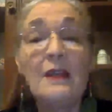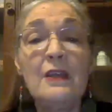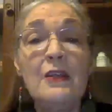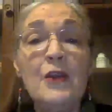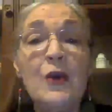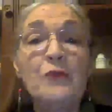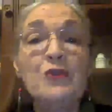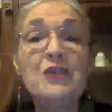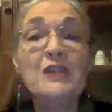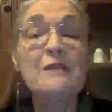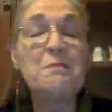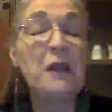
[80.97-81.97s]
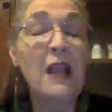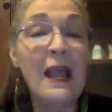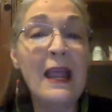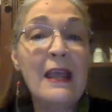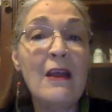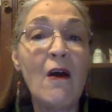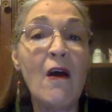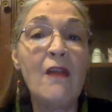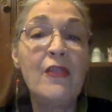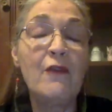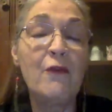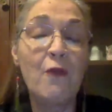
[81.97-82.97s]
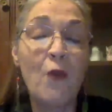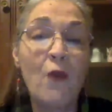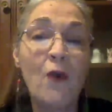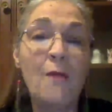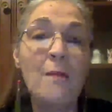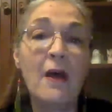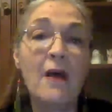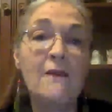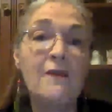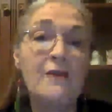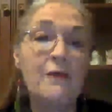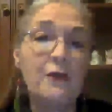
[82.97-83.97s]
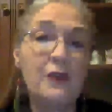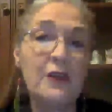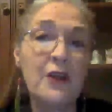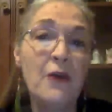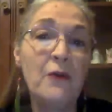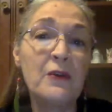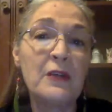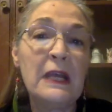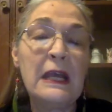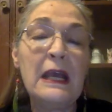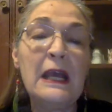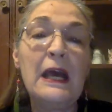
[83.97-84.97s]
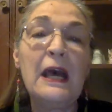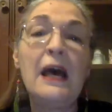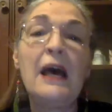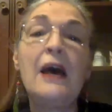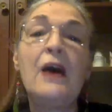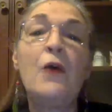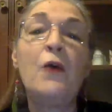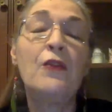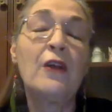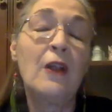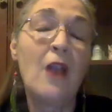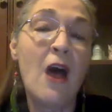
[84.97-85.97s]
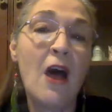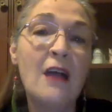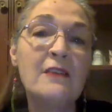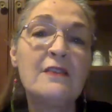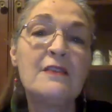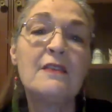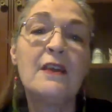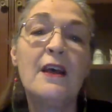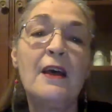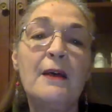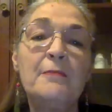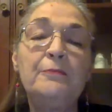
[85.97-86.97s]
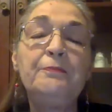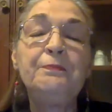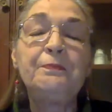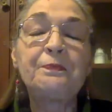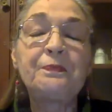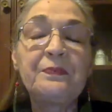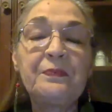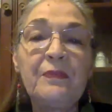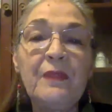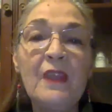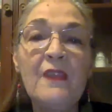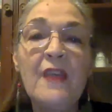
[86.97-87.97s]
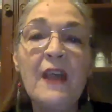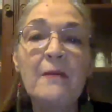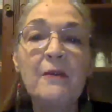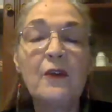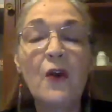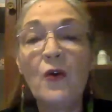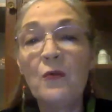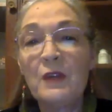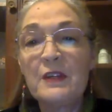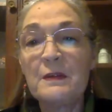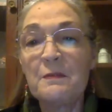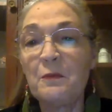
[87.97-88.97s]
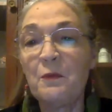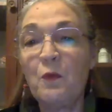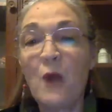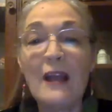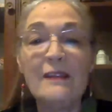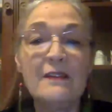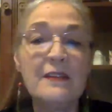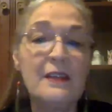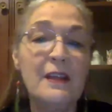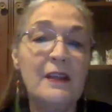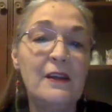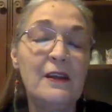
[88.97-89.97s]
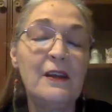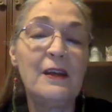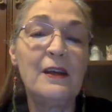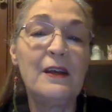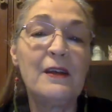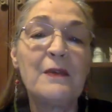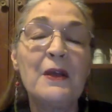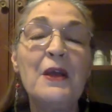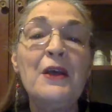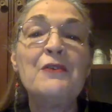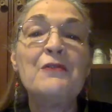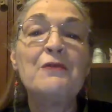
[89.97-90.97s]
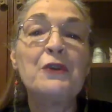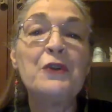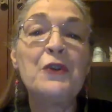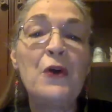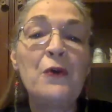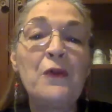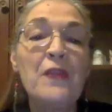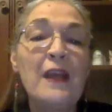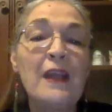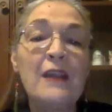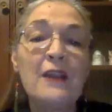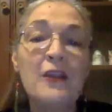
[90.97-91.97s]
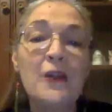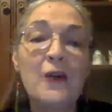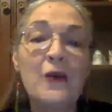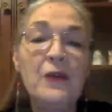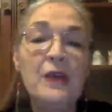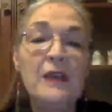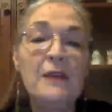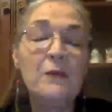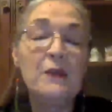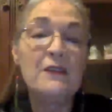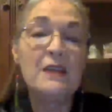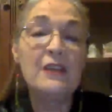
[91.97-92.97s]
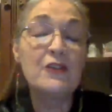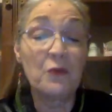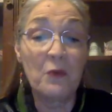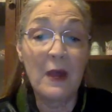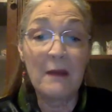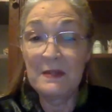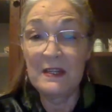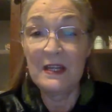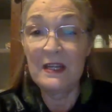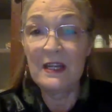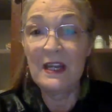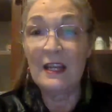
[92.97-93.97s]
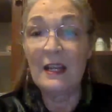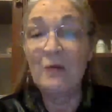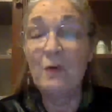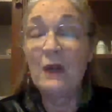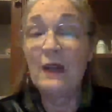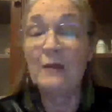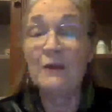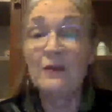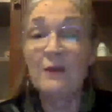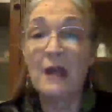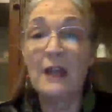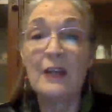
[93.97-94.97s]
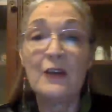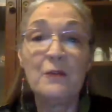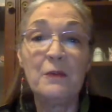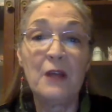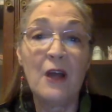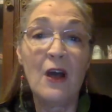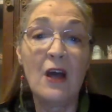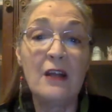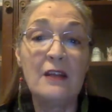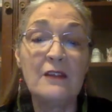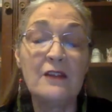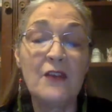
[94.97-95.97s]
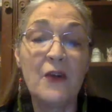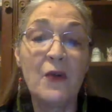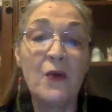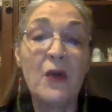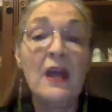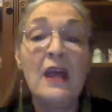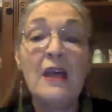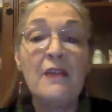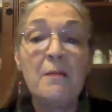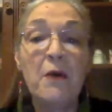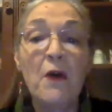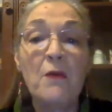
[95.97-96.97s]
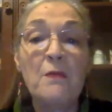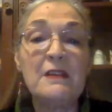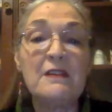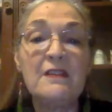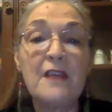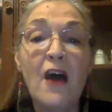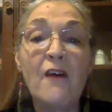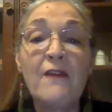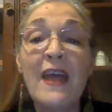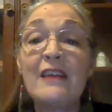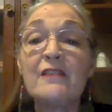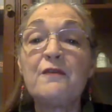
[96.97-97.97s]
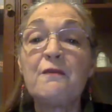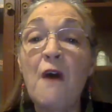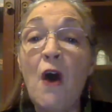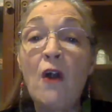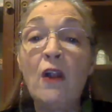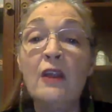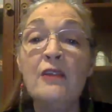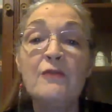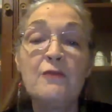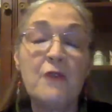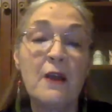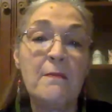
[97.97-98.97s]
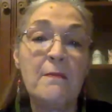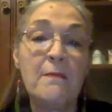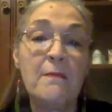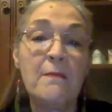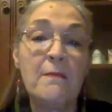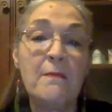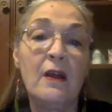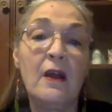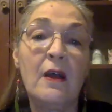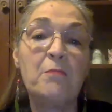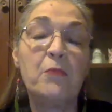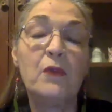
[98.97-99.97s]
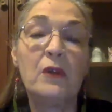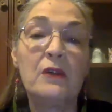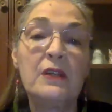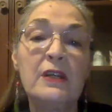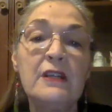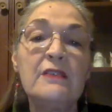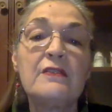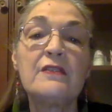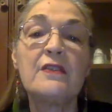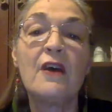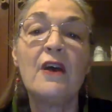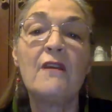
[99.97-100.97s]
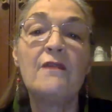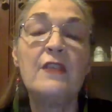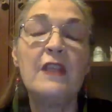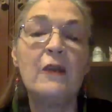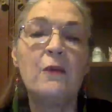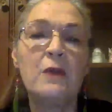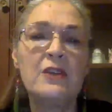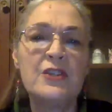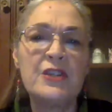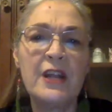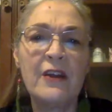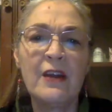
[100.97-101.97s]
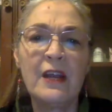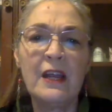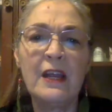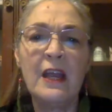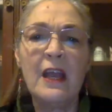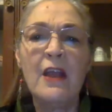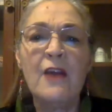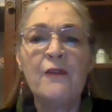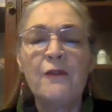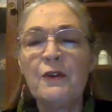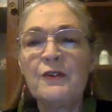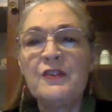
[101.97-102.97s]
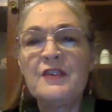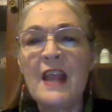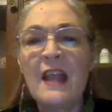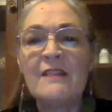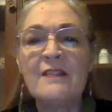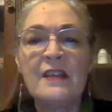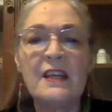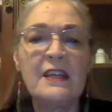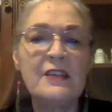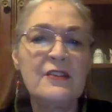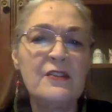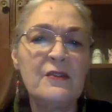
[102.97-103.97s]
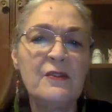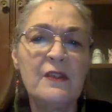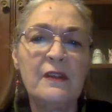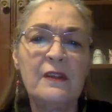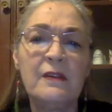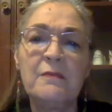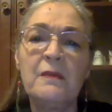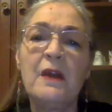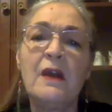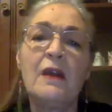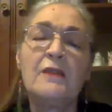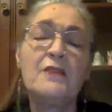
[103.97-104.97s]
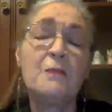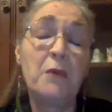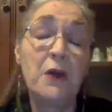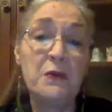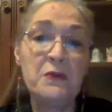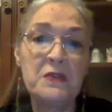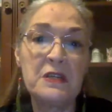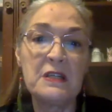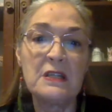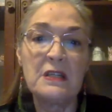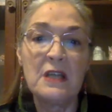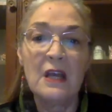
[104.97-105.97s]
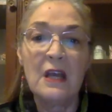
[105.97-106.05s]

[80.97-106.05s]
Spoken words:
You know, she's playing on the form of the footnote or the gloss that Coleridge writes in the footnote, that, you know, he was interrupted when he was writing Kubla Khan, and so the poem itself has fallen from the brilliance of the originary first stanza into the supposed